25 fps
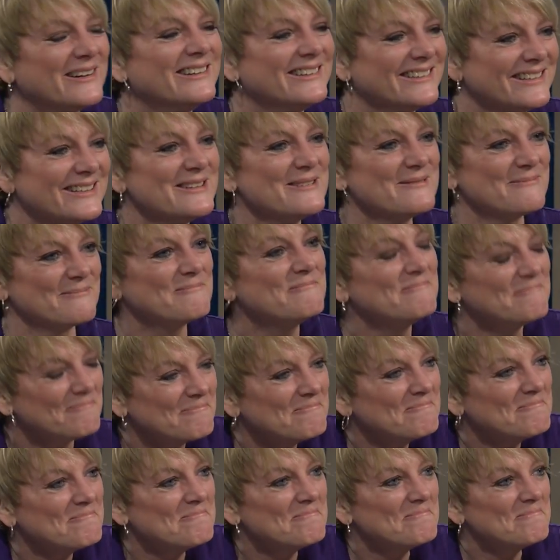Right.
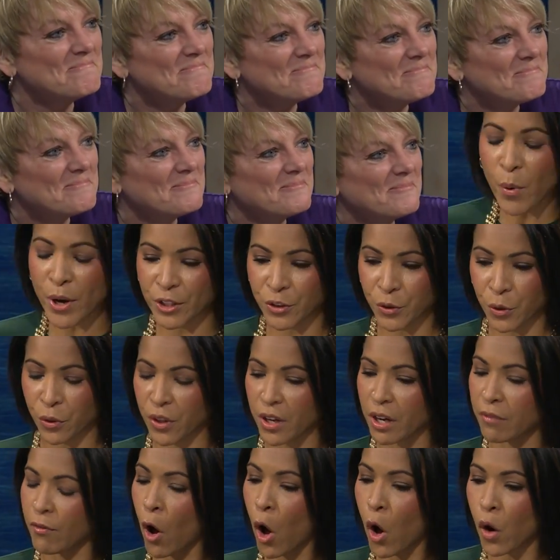In what ways do you
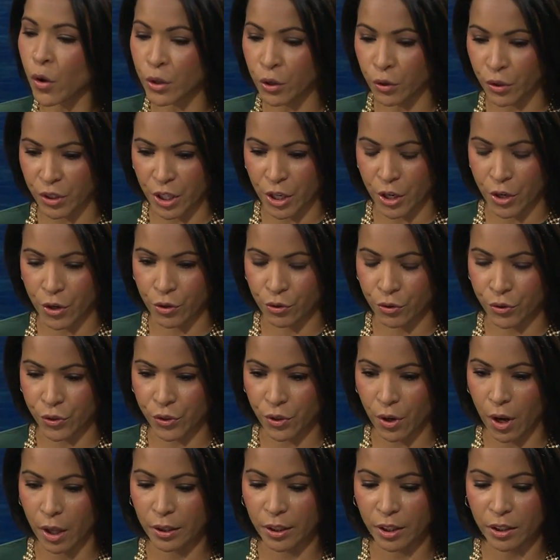think of all your
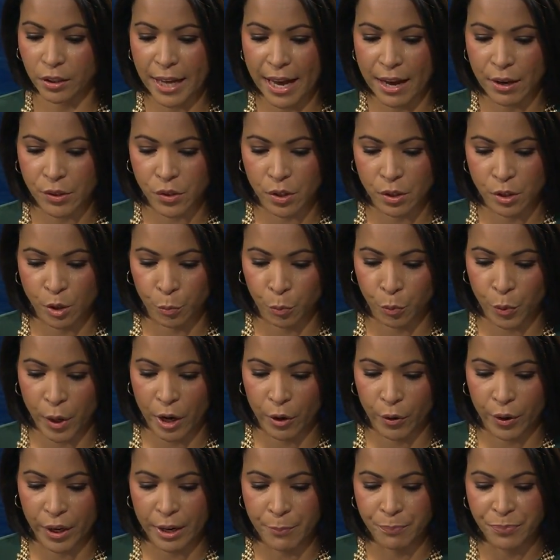years on Little House on the
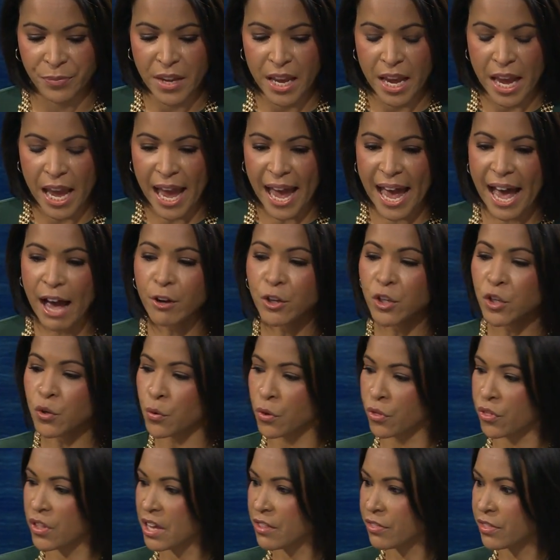Prairie, how do
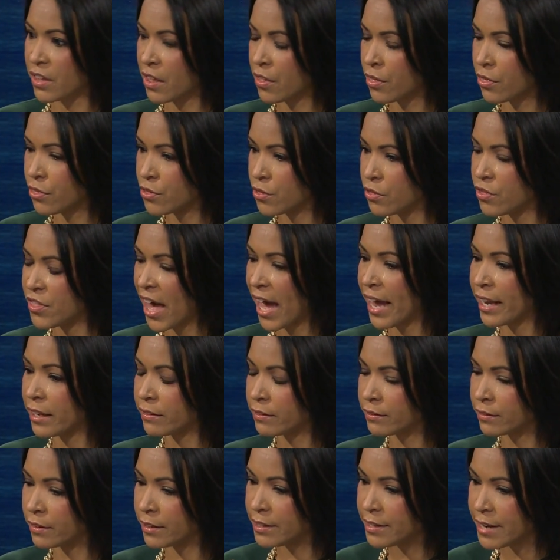you think that
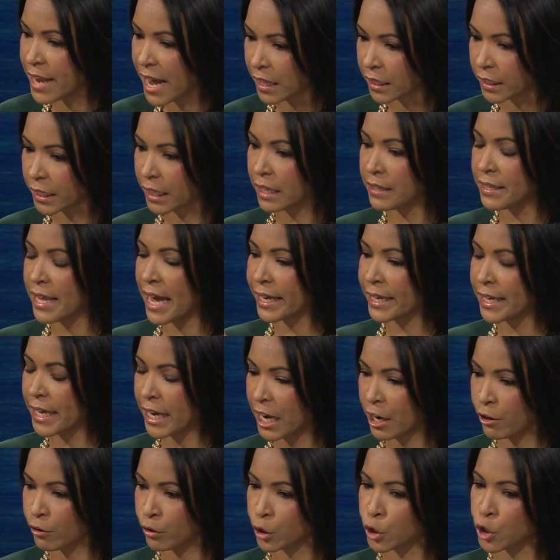Nellie and that
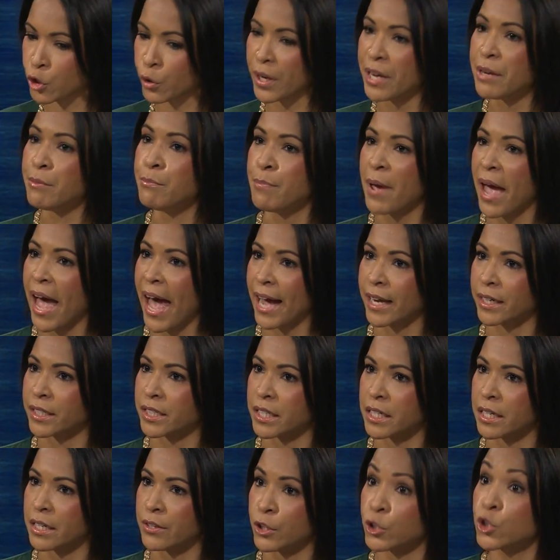character
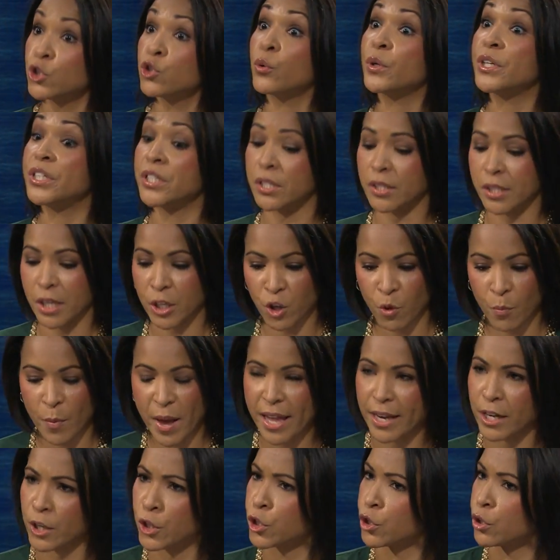impacted the choices that you
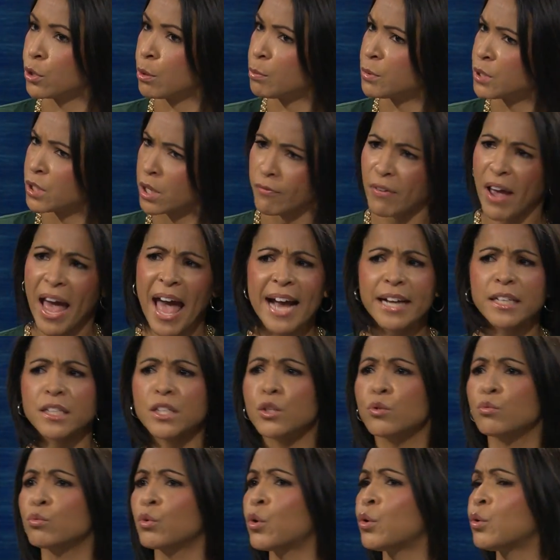made in terms of
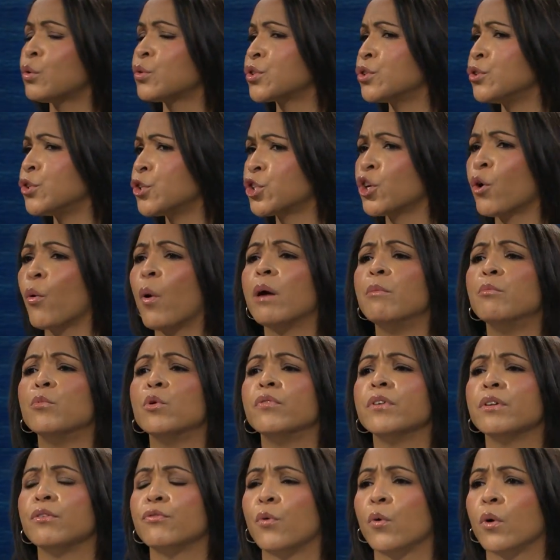acting roles and so on
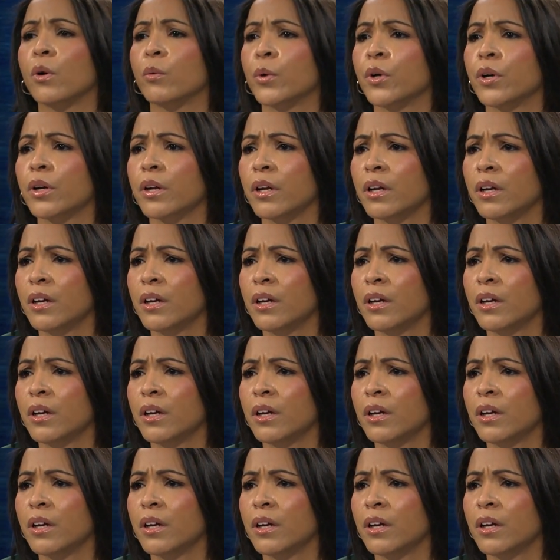moving forward?